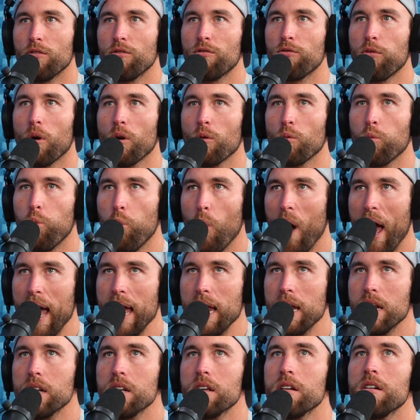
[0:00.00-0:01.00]
for
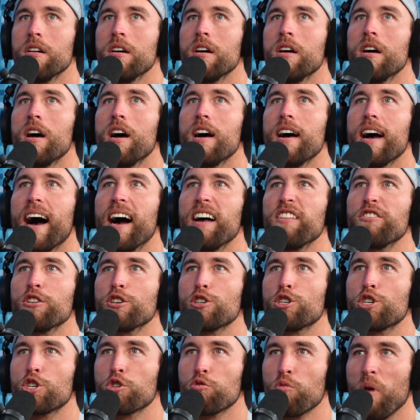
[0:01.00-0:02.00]
when the
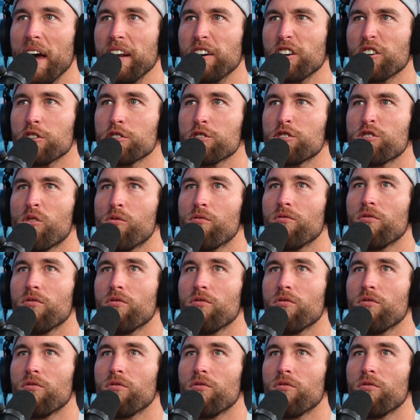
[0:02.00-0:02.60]
shredders